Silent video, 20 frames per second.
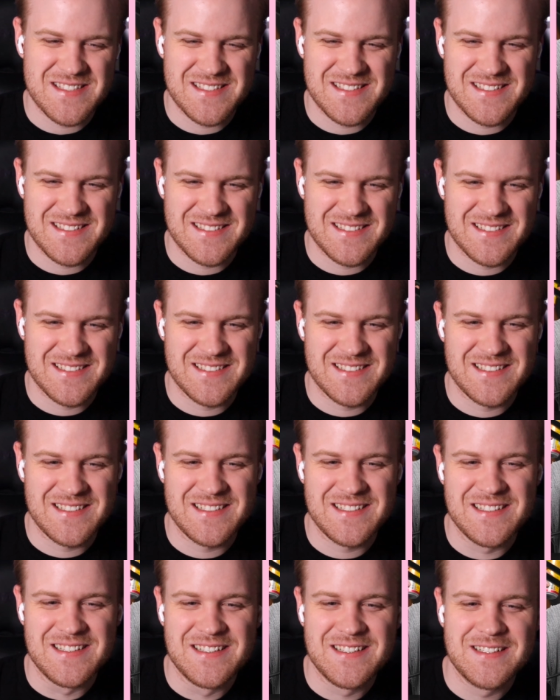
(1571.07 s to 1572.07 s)

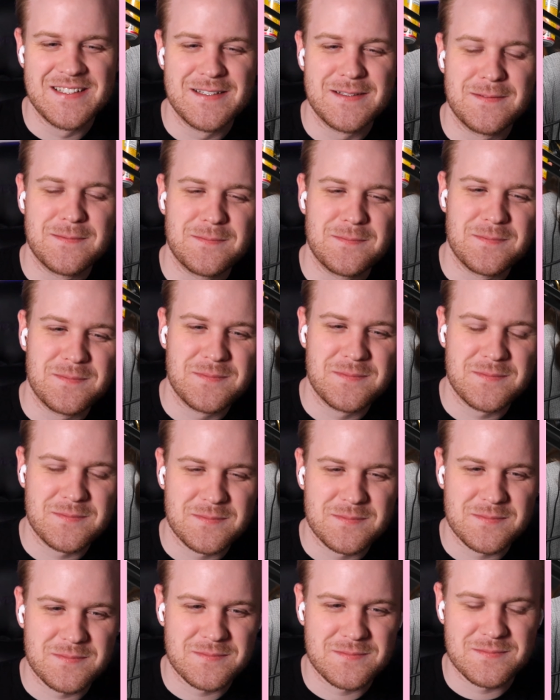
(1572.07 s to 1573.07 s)

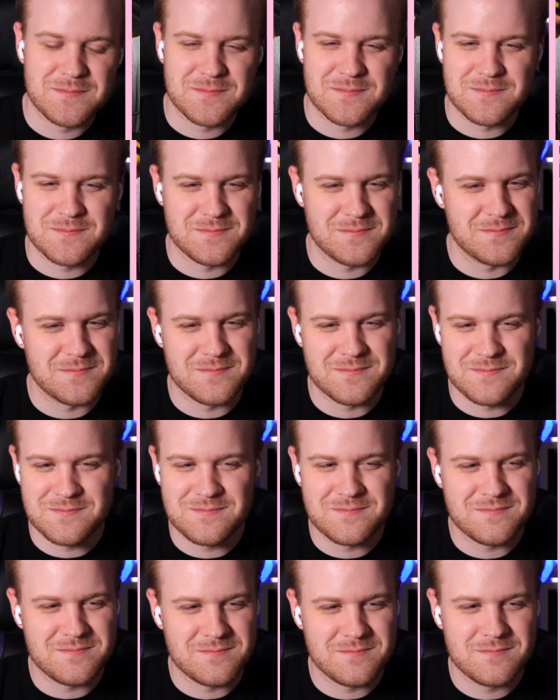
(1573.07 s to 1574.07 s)

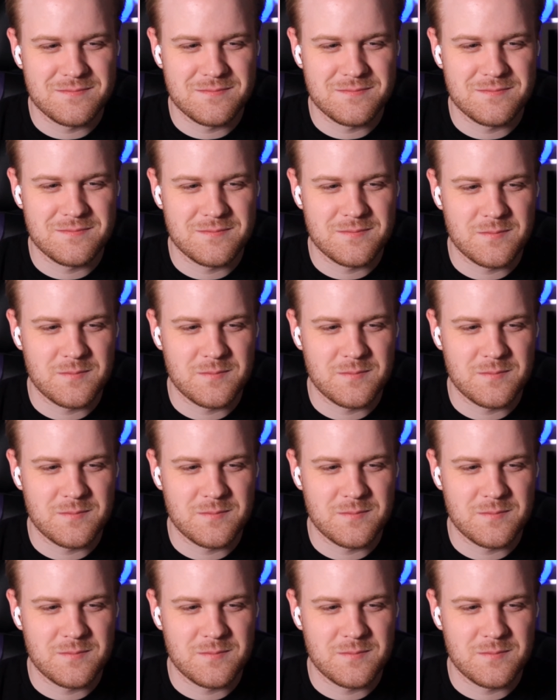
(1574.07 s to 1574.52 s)
The person shown says nothing.